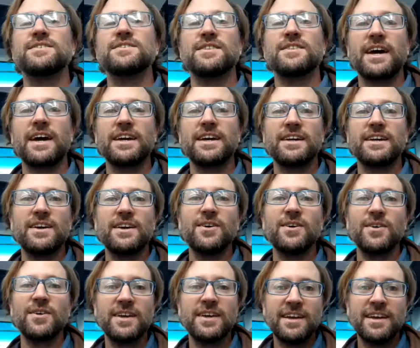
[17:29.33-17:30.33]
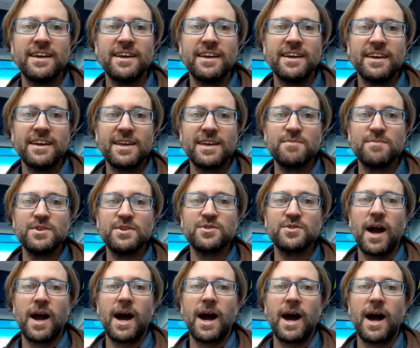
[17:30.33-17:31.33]
that guilt can be
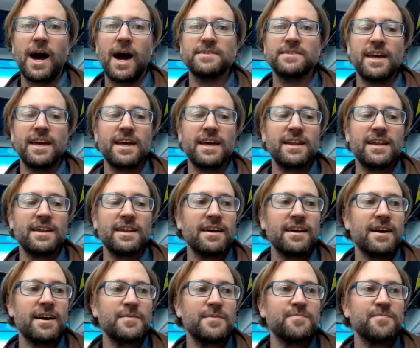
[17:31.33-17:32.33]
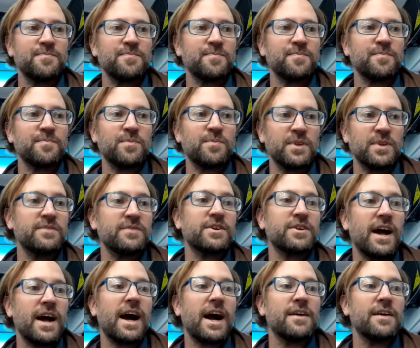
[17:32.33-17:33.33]
dropped, and believe it or
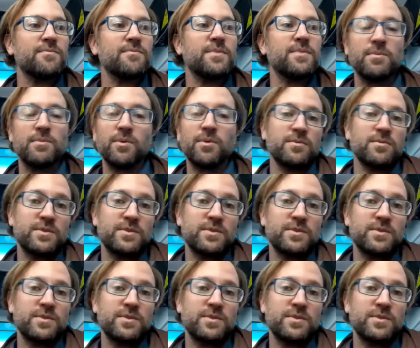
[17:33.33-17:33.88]
not, people